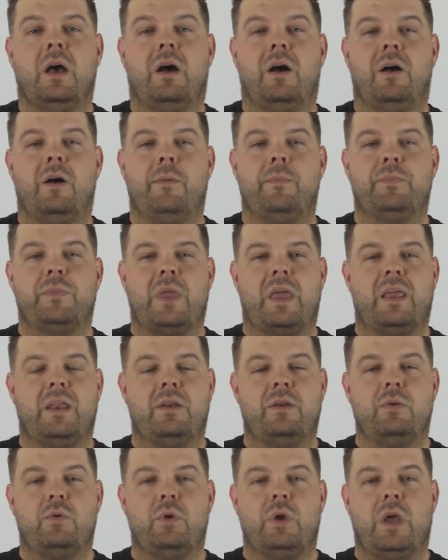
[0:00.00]

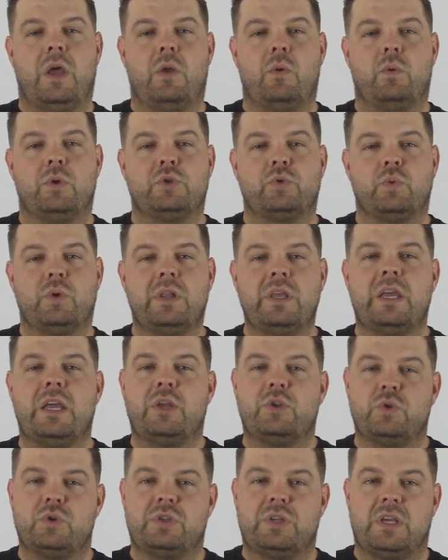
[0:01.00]
And what's really
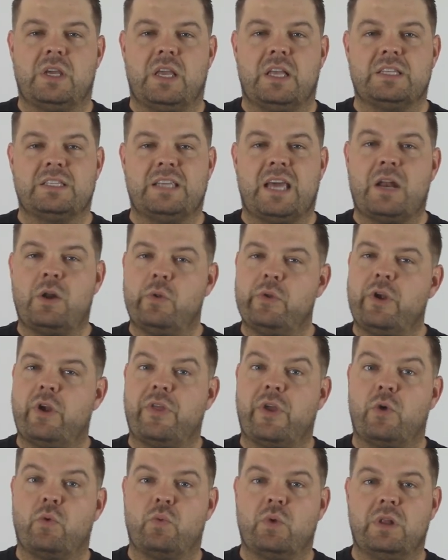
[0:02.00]
interesting is not only are
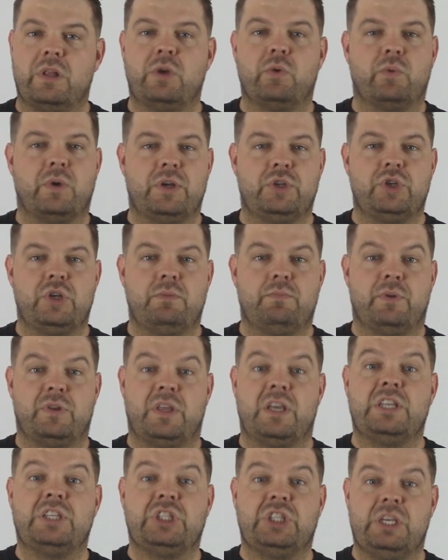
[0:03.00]
they really rigid, but
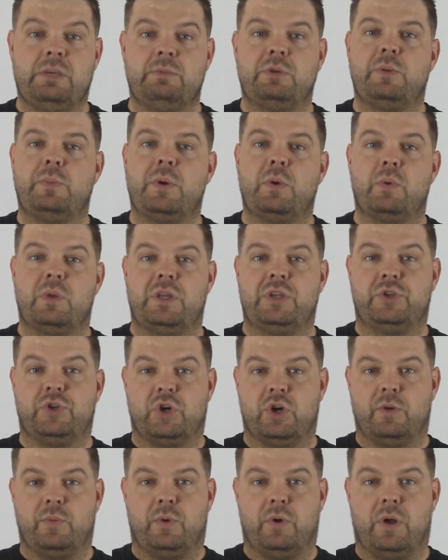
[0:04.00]
they seem to be really
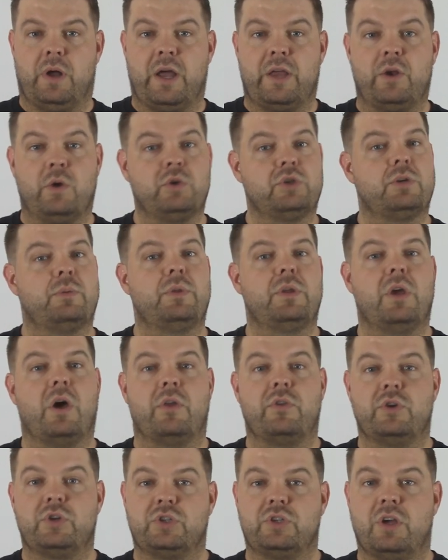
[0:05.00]
durable. I know some of the
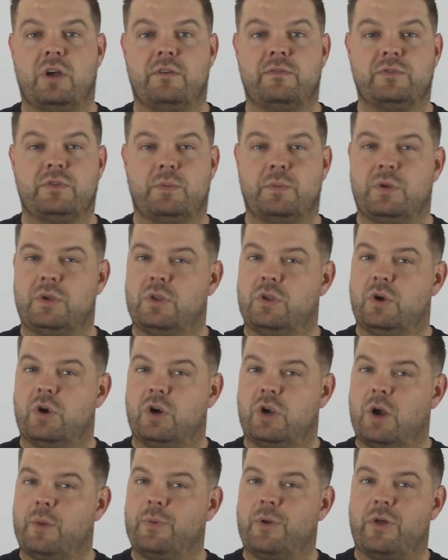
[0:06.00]
other stuff, there are
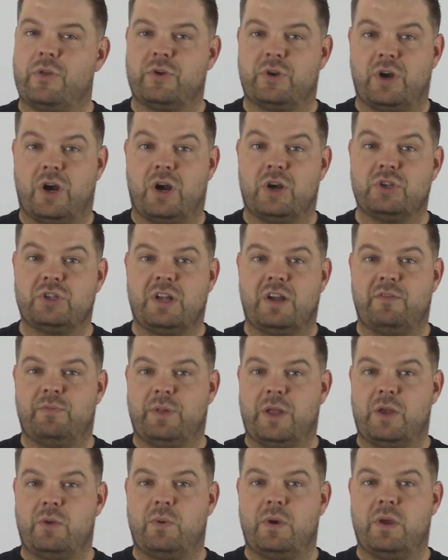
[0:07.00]
a couple other cars that I've
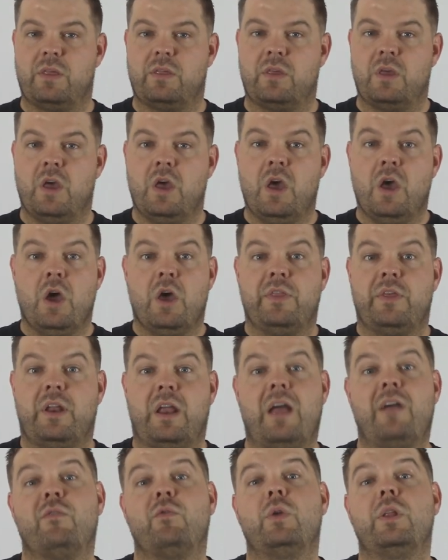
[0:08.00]
played with that
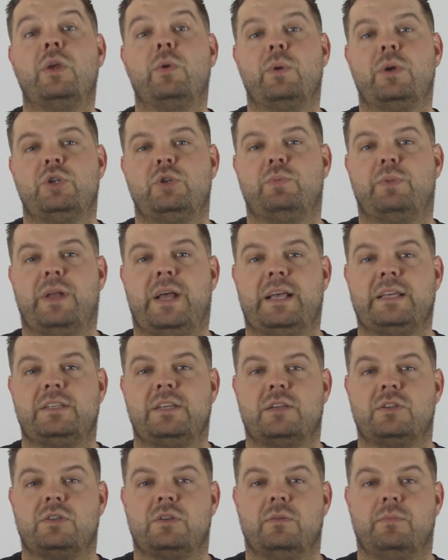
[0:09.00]
have really rigid
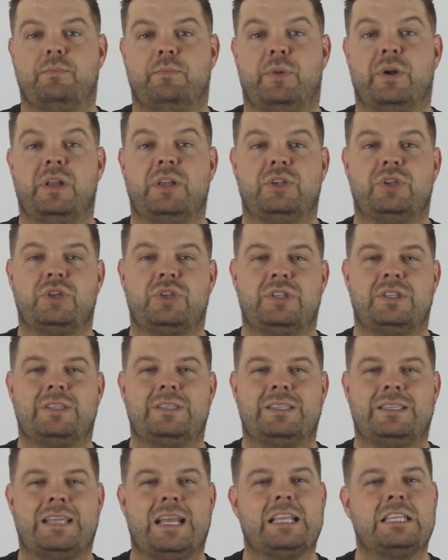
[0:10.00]
plastics, but it just
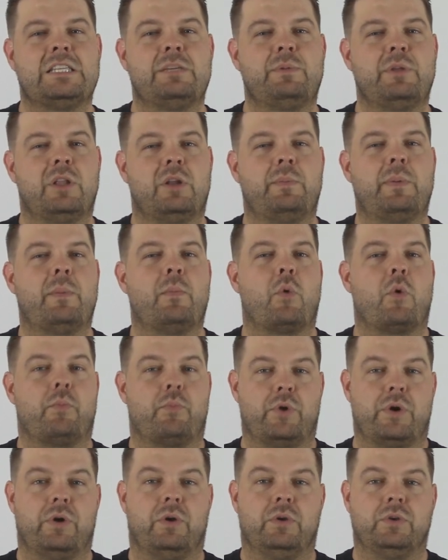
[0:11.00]
tends to be a little bit more
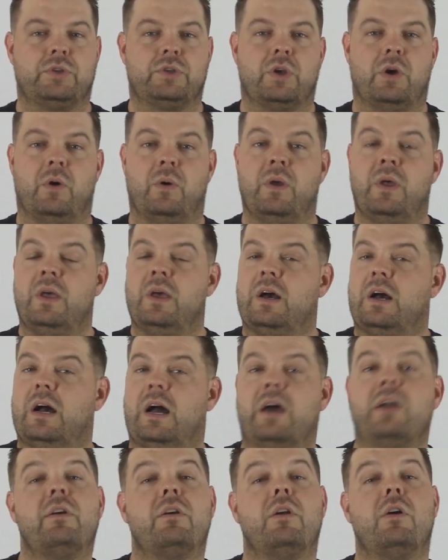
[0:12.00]
brittle. So
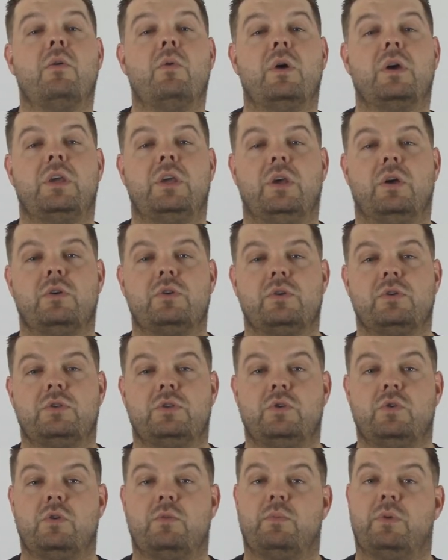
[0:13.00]
I don't know what Kyosho is
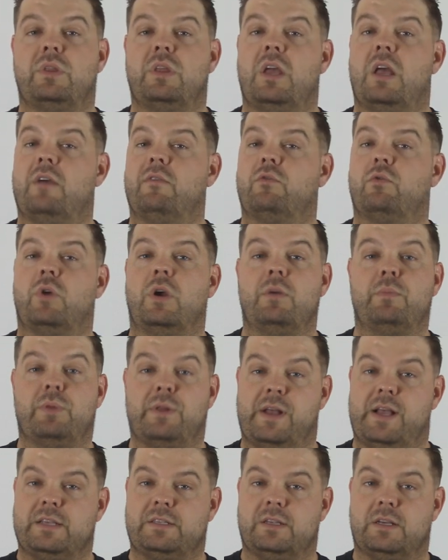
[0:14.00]
doing, but they have great
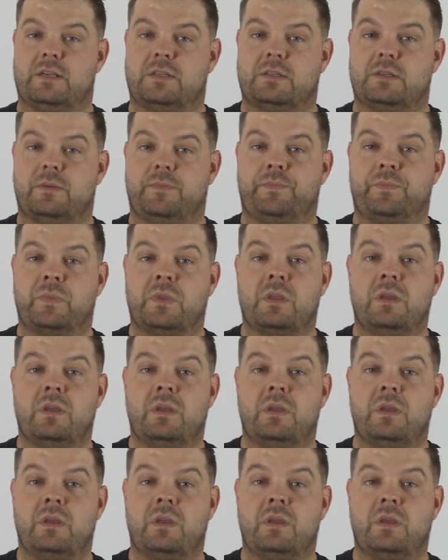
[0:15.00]
plastics.